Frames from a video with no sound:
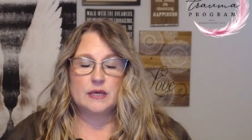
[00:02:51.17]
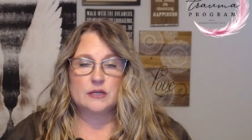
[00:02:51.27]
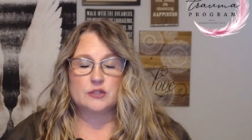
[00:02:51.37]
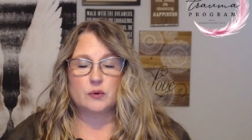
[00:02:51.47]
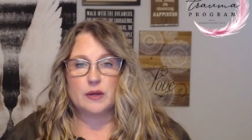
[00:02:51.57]

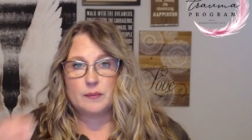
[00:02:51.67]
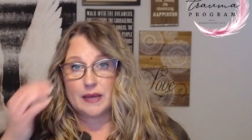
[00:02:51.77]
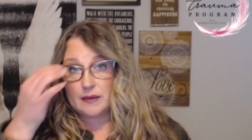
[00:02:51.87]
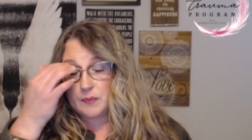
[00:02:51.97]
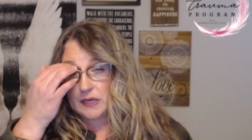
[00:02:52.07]
So it
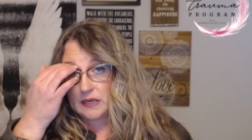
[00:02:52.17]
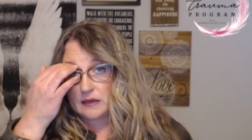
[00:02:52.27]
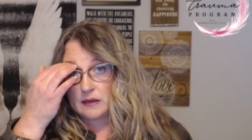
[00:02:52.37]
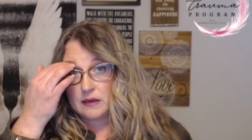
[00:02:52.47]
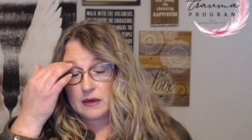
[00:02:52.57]
may
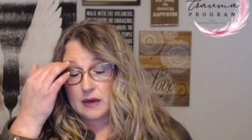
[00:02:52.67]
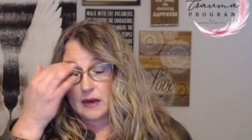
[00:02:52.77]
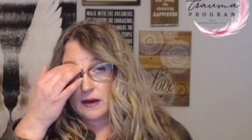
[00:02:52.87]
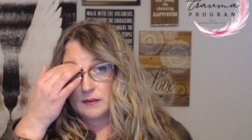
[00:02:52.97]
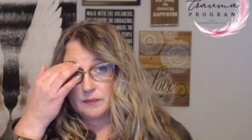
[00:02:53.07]
be
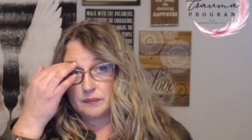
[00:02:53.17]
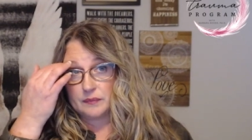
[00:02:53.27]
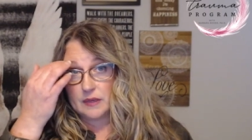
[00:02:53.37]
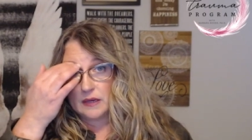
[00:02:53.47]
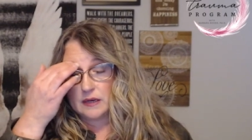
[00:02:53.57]

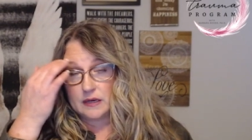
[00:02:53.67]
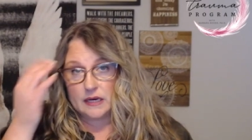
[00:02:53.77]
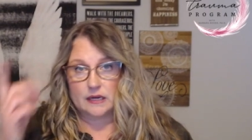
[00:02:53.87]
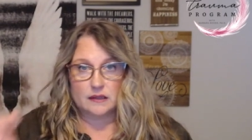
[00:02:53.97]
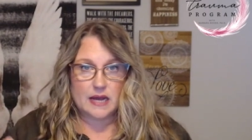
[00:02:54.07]

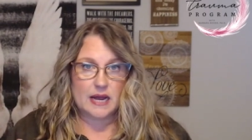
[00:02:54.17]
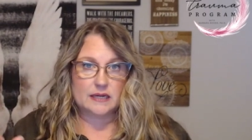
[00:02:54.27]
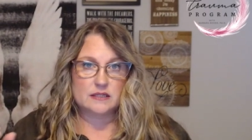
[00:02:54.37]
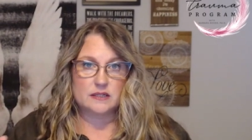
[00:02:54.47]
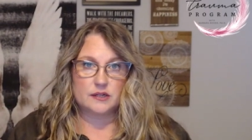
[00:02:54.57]

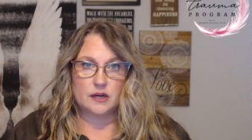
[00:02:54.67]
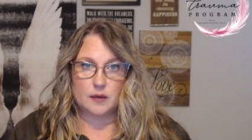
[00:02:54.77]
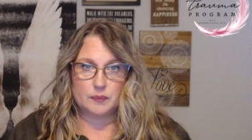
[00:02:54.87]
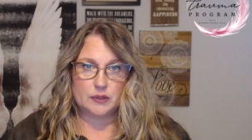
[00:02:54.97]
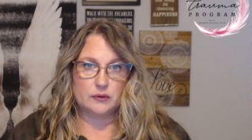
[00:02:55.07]
neglect,
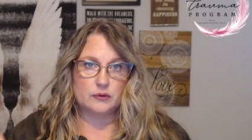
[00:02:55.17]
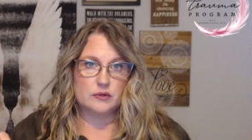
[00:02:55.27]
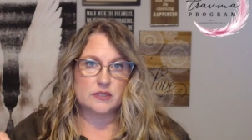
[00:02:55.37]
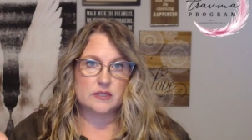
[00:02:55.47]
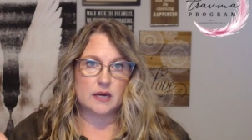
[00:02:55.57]

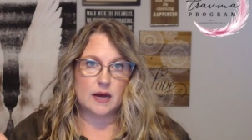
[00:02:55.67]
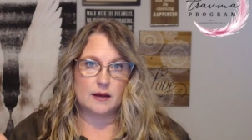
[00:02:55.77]
abuse,